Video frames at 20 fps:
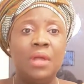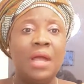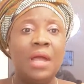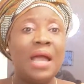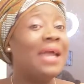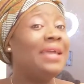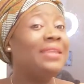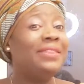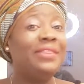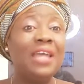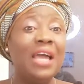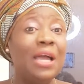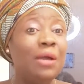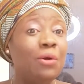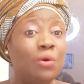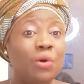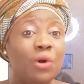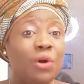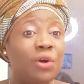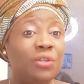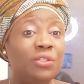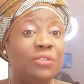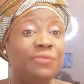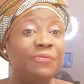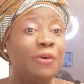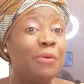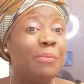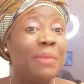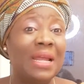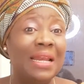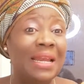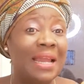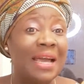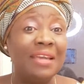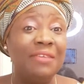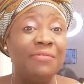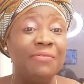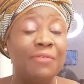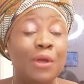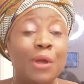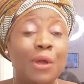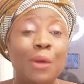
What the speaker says: I thank God for my life,